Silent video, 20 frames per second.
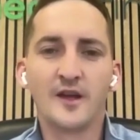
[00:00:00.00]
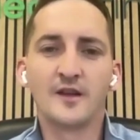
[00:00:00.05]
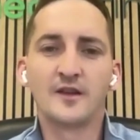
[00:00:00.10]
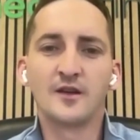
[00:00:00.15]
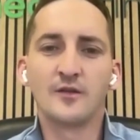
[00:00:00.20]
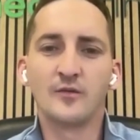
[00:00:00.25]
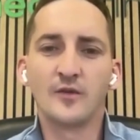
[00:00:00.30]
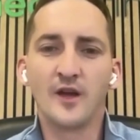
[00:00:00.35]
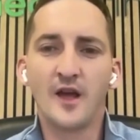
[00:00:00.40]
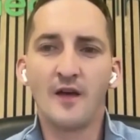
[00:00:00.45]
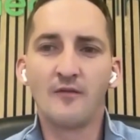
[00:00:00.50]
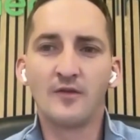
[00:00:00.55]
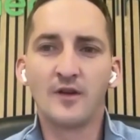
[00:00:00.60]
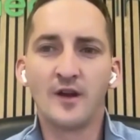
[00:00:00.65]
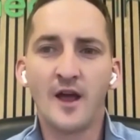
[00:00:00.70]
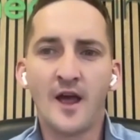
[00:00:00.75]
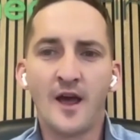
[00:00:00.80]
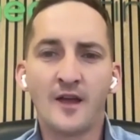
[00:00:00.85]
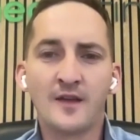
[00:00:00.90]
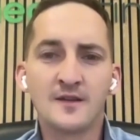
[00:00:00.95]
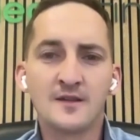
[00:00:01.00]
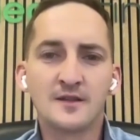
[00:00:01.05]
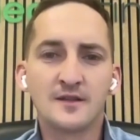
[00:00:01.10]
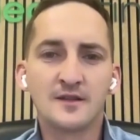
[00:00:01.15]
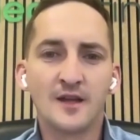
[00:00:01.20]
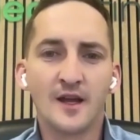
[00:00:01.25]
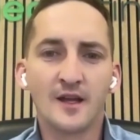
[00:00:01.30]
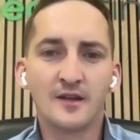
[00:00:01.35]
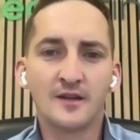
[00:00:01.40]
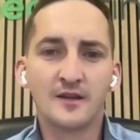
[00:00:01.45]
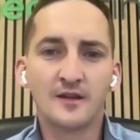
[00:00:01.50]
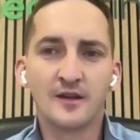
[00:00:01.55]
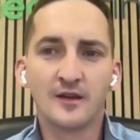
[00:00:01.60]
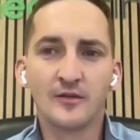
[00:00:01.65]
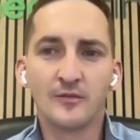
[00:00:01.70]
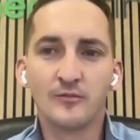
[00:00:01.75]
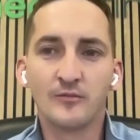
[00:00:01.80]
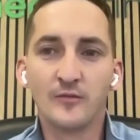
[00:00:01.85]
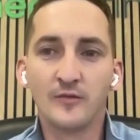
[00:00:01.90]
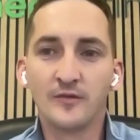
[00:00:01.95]
data we have in hands, that
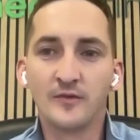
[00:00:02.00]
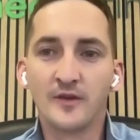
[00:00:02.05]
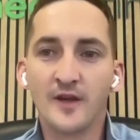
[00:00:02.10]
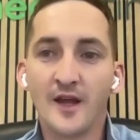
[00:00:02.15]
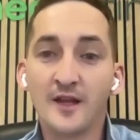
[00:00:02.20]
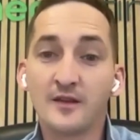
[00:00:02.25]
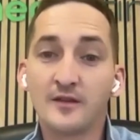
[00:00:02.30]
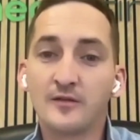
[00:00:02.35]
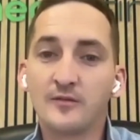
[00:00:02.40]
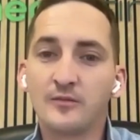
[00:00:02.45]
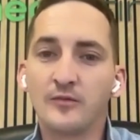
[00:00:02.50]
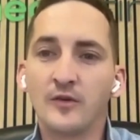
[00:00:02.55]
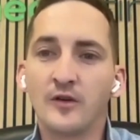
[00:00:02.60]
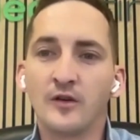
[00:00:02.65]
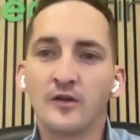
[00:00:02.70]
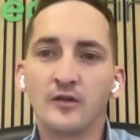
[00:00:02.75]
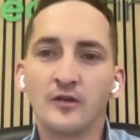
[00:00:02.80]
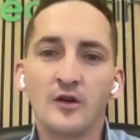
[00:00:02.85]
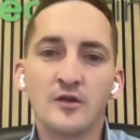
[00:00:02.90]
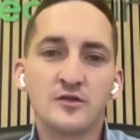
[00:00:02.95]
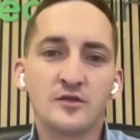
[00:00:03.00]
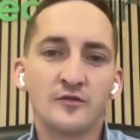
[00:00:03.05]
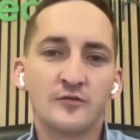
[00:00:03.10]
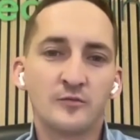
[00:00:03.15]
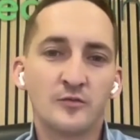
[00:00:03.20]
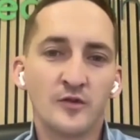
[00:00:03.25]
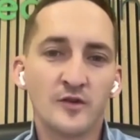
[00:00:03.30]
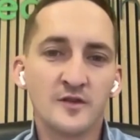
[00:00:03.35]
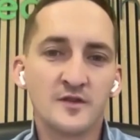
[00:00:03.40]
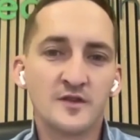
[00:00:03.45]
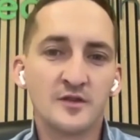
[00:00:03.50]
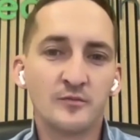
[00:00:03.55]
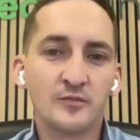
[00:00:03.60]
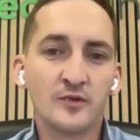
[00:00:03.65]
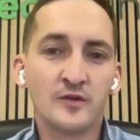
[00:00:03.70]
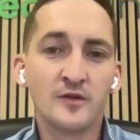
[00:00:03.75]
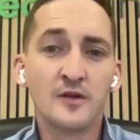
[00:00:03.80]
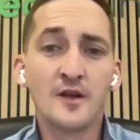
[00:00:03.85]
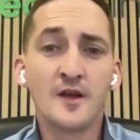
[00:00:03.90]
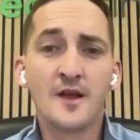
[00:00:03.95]
the net loss of
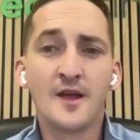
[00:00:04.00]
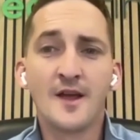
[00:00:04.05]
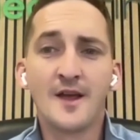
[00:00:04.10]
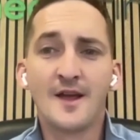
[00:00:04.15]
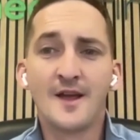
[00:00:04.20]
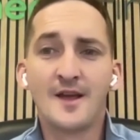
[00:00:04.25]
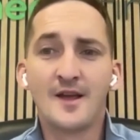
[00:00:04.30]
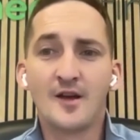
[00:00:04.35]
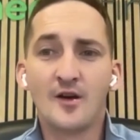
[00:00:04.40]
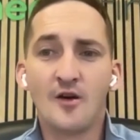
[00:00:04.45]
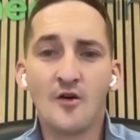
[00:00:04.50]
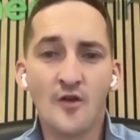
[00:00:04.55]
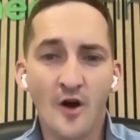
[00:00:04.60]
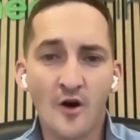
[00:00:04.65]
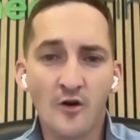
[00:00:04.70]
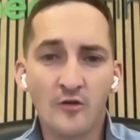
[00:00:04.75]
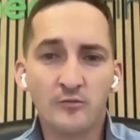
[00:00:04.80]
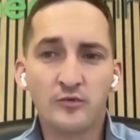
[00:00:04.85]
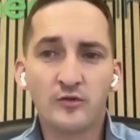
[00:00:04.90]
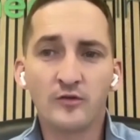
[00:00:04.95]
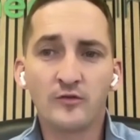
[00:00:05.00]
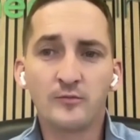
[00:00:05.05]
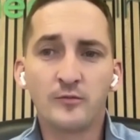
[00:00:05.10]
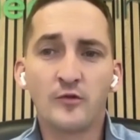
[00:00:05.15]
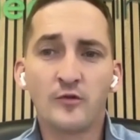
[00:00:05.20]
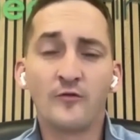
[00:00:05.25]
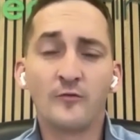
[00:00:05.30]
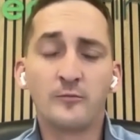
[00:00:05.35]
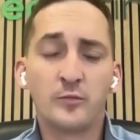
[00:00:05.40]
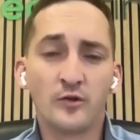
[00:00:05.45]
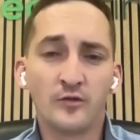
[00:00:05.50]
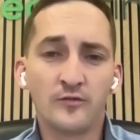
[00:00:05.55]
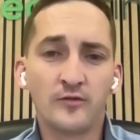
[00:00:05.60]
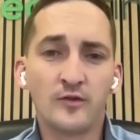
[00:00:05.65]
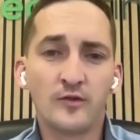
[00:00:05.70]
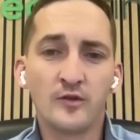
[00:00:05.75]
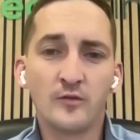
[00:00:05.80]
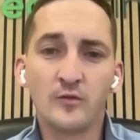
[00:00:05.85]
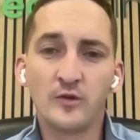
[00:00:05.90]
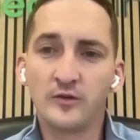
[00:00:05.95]
principal on our
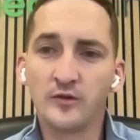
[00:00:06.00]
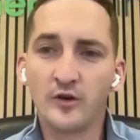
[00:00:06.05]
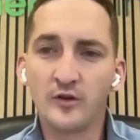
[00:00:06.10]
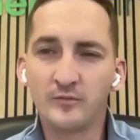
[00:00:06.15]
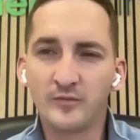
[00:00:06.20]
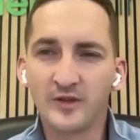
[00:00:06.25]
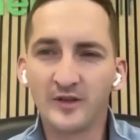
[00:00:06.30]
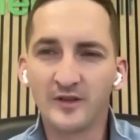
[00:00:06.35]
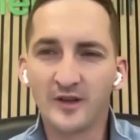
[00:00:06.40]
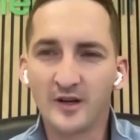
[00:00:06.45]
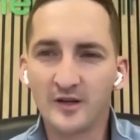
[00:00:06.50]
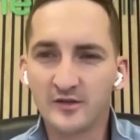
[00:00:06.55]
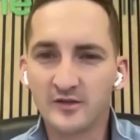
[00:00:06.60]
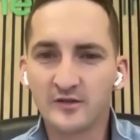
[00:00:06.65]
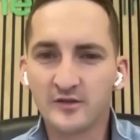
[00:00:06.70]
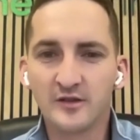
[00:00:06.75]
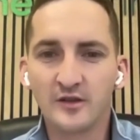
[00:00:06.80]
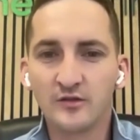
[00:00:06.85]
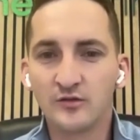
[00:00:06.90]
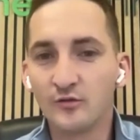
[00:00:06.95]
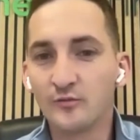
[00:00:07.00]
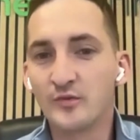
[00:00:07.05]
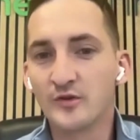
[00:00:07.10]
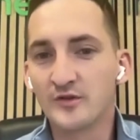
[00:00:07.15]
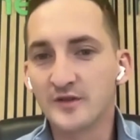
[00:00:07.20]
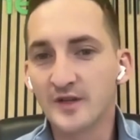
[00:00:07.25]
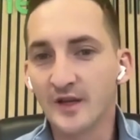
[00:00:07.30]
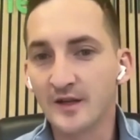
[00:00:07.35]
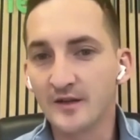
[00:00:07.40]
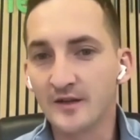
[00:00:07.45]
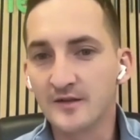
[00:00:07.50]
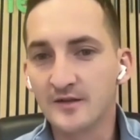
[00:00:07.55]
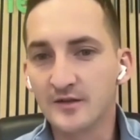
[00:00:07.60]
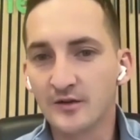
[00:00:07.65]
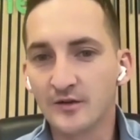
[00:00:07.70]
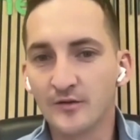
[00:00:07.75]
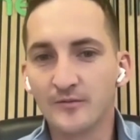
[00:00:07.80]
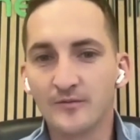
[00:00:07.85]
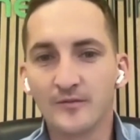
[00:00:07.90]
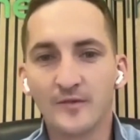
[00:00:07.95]
portfolio will not be larger than 2%.
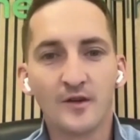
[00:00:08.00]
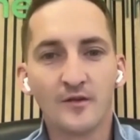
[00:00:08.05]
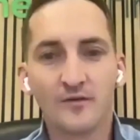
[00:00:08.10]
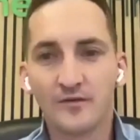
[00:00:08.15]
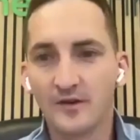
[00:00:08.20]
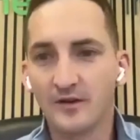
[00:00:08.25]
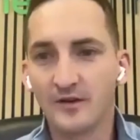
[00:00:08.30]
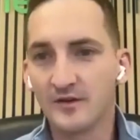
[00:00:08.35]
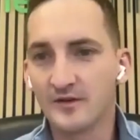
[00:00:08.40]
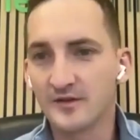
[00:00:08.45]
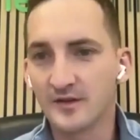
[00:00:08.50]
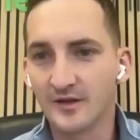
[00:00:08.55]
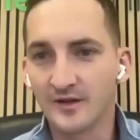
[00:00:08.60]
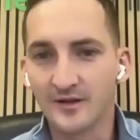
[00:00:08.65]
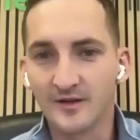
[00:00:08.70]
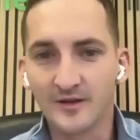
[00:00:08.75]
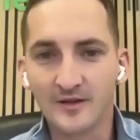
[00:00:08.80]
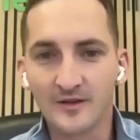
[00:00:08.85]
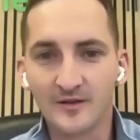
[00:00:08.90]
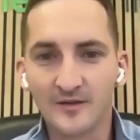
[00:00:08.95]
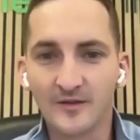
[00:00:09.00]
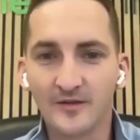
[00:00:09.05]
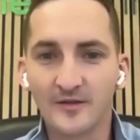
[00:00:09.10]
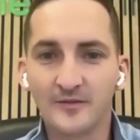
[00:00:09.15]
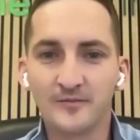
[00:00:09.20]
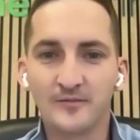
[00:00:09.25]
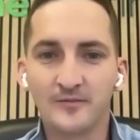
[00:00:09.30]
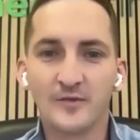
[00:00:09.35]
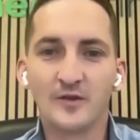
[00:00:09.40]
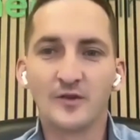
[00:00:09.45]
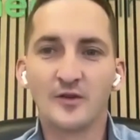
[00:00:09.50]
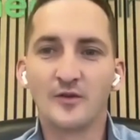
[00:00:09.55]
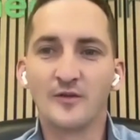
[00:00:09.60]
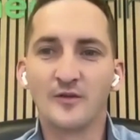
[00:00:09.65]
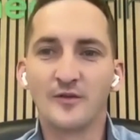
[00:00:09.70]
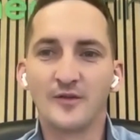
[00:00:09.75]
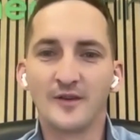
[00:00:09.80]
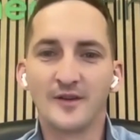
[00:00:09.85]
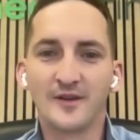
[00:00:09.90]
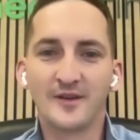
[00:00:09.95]
So if there is
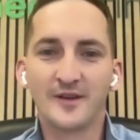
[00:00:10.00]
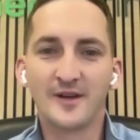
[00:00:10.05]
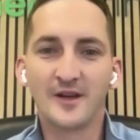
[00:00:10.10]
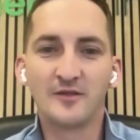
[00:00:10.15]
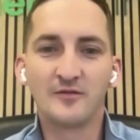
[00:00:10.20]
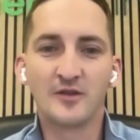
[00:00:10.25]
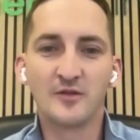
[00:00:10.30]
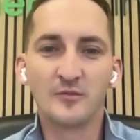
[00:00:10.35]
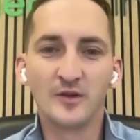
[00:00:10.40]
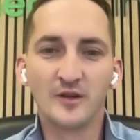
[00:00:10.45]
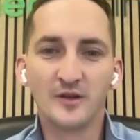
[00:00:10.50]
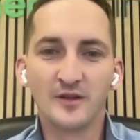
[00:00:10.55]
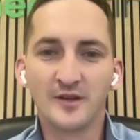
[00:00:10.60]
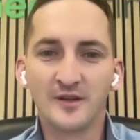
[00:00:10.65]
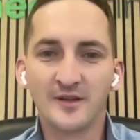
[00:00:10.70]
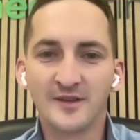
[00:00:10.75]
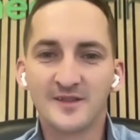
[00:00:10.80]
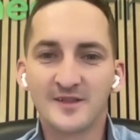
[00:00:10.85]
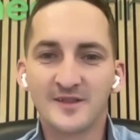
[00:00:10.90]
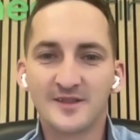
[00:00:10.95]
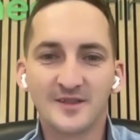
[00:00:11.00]
100 million